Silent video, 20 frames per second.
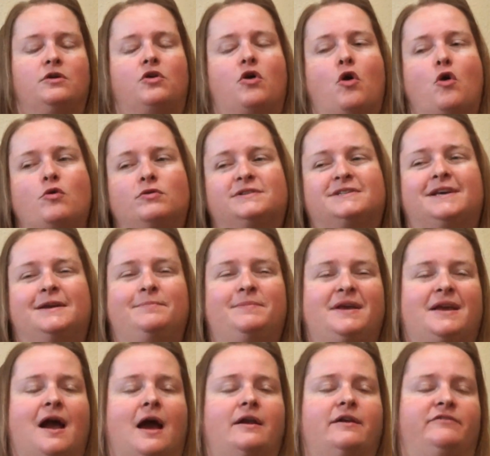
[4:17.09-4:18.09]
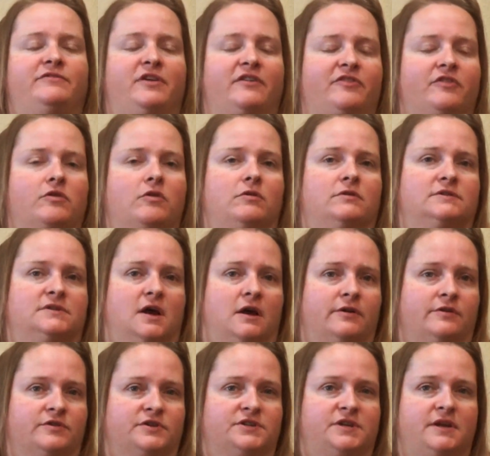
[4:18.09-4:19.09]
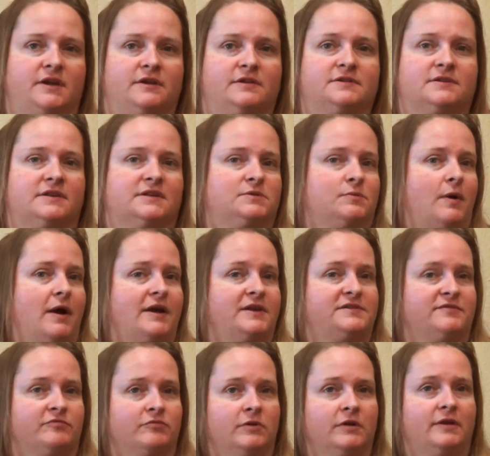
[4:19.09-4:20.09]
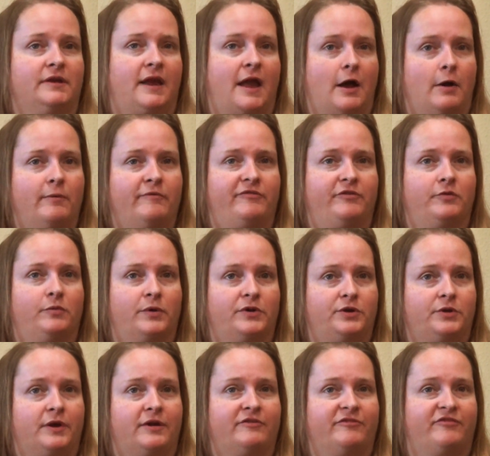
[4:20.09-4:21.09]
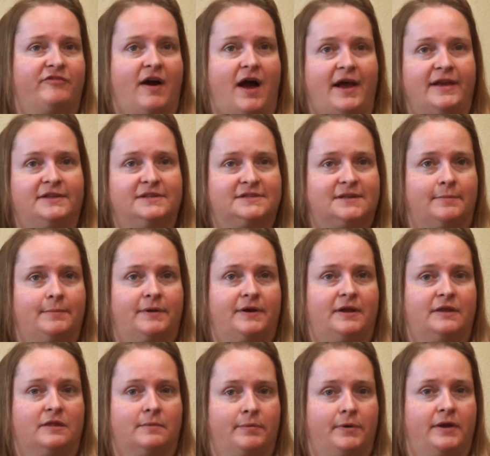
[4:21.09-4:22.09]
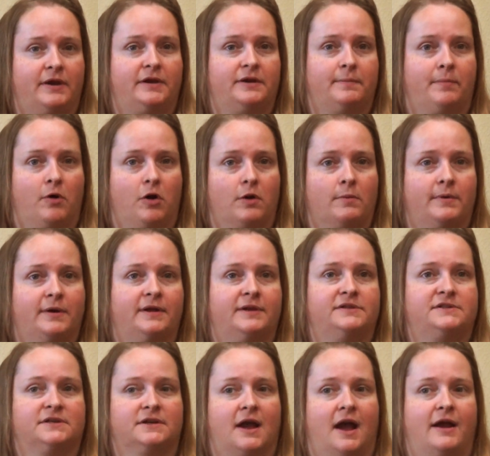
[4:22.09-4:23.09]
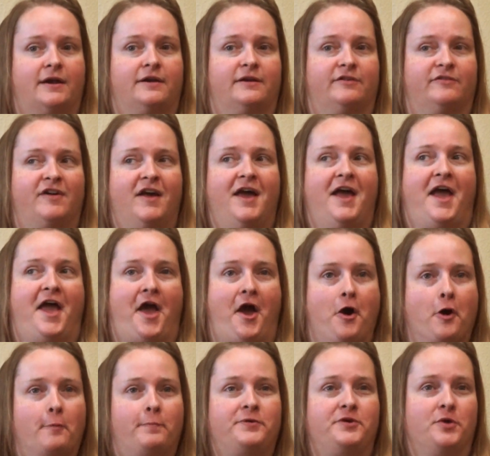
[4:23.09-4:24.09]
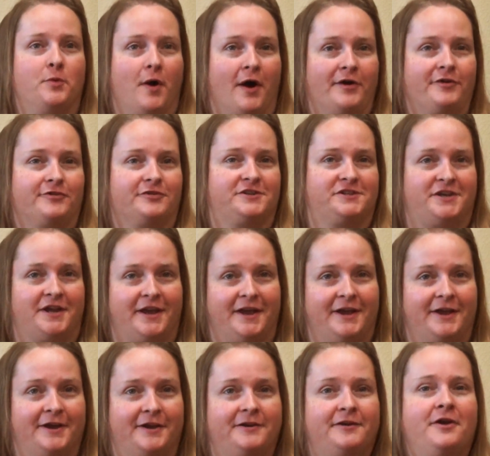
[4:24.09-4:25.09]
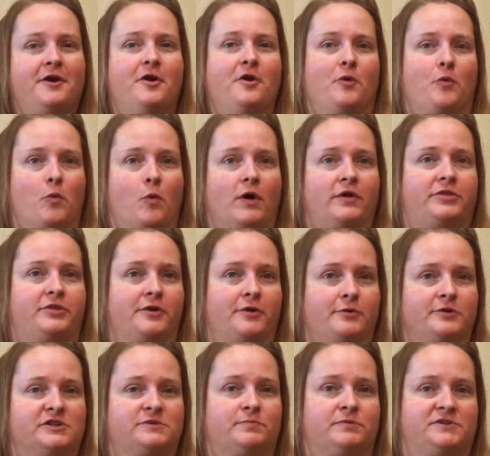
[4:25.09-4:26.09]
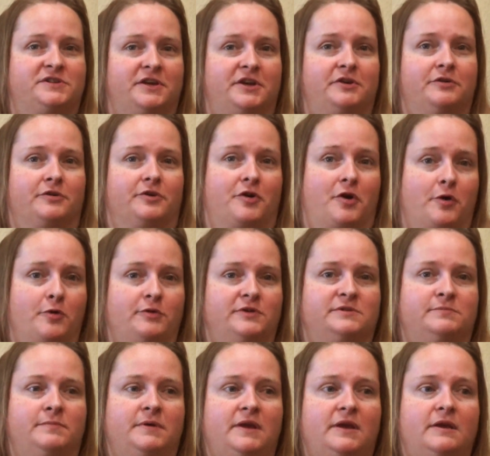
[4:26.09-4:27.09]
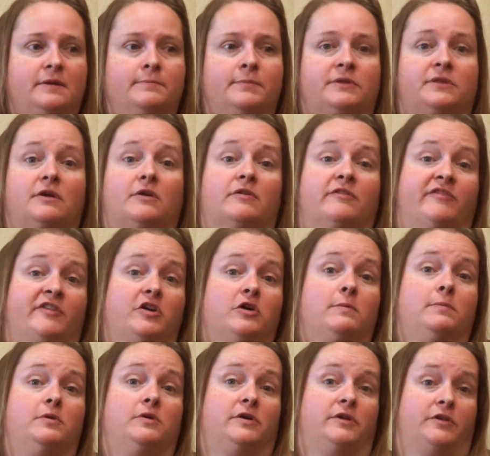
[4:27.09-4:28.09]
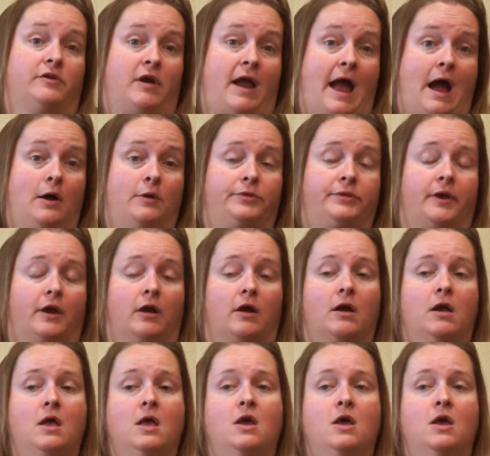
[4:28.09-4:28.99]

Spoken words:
Codes can be kind of difficult to understand, so that's why it's really helpful when you can find somebody in the planning department to kind of help you understand what those particular codes mean, but they're available and they're out there.